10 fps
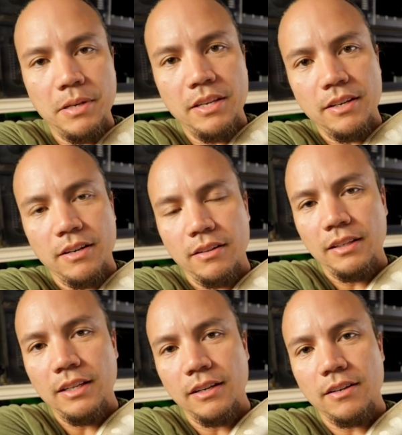being an
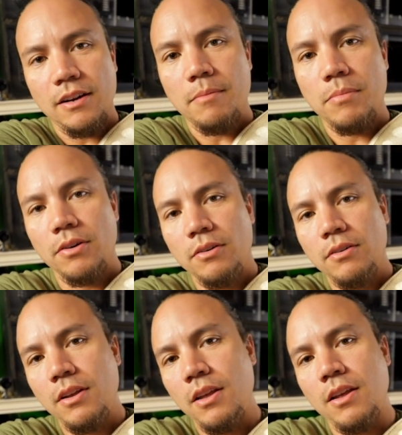allelic combo,
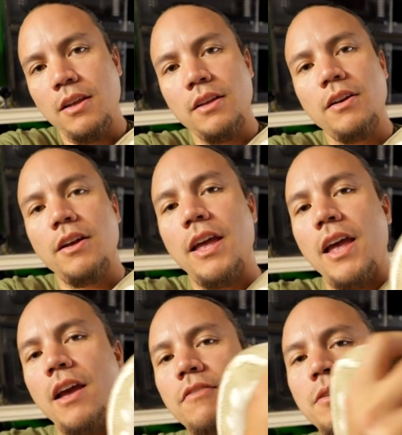
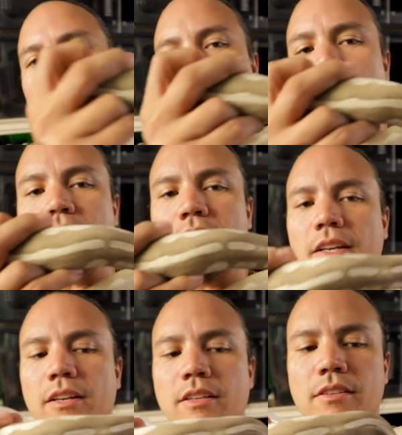every baby it's
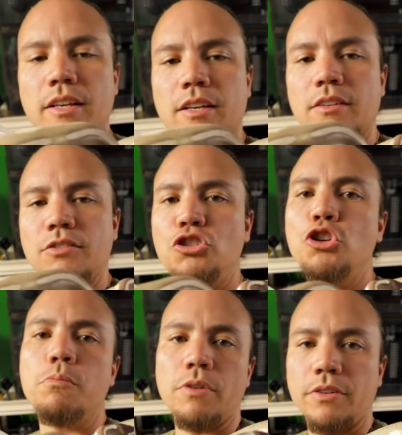like a it's like a
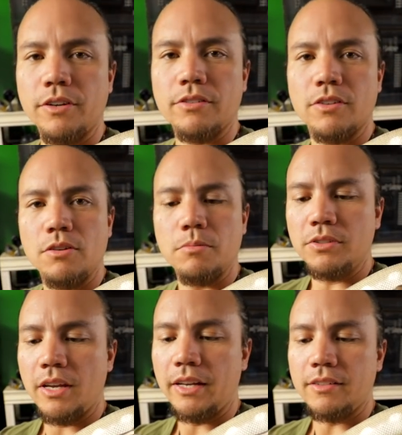super, you know, it's a
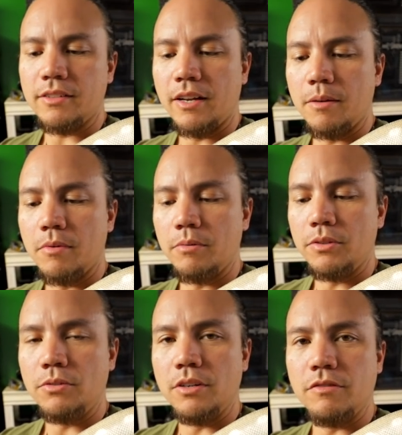homozygous kind of, but
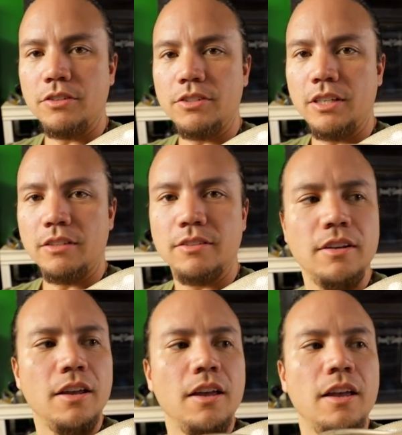with two different genes.
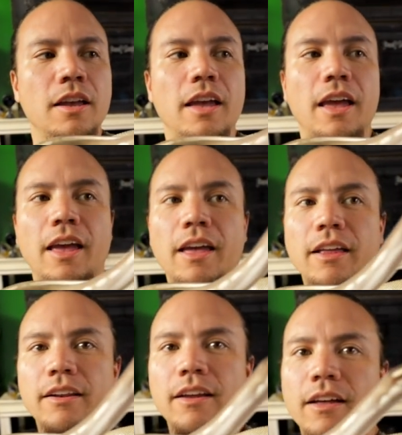
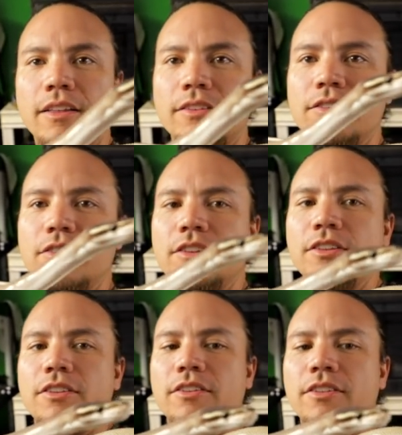And uh,
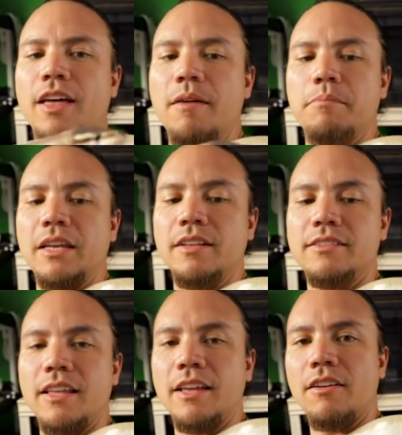that
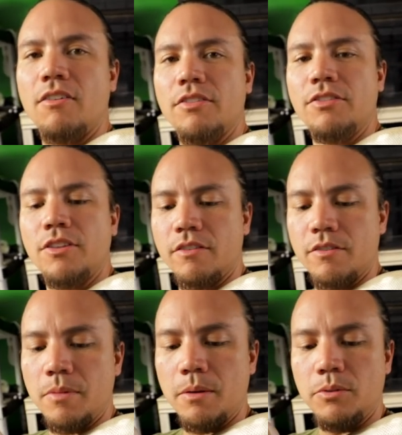means that none
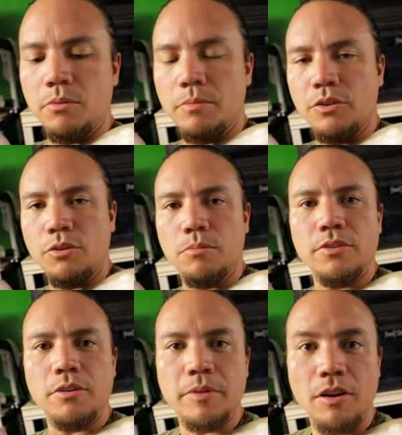of the babies will be
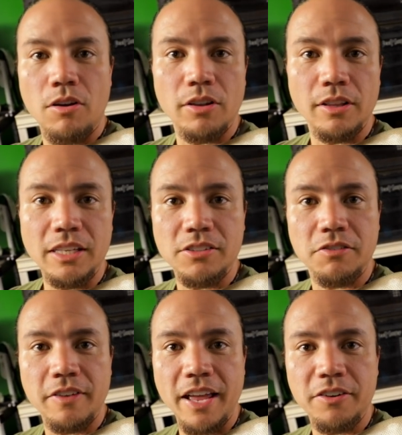normal. They'll be all at least
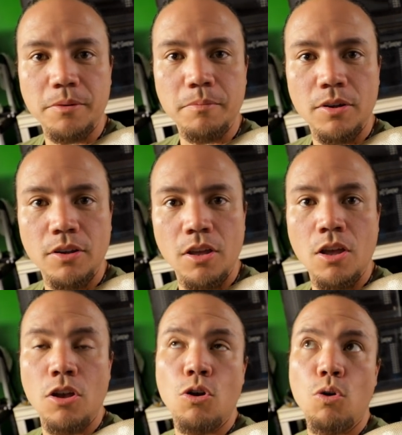phantom
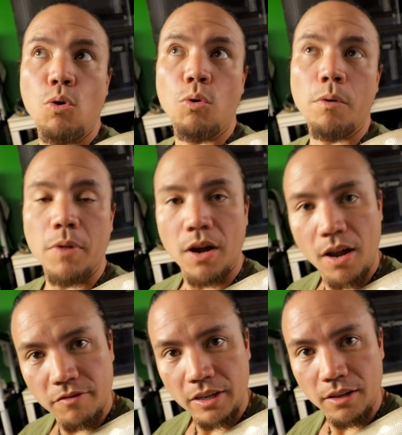or
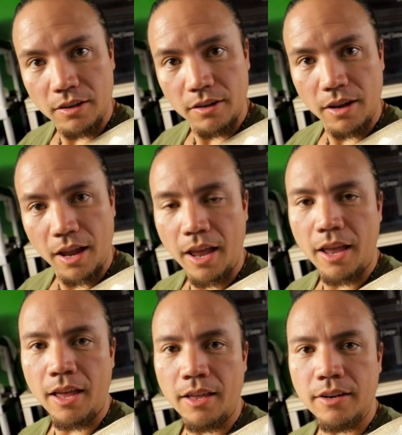Mojave,
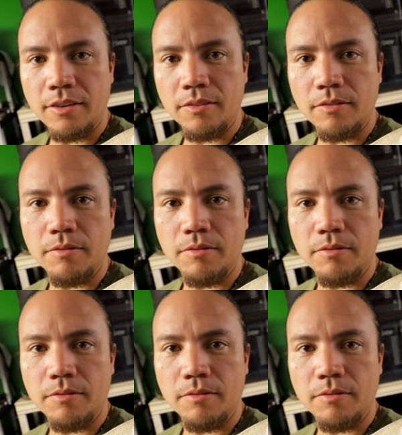and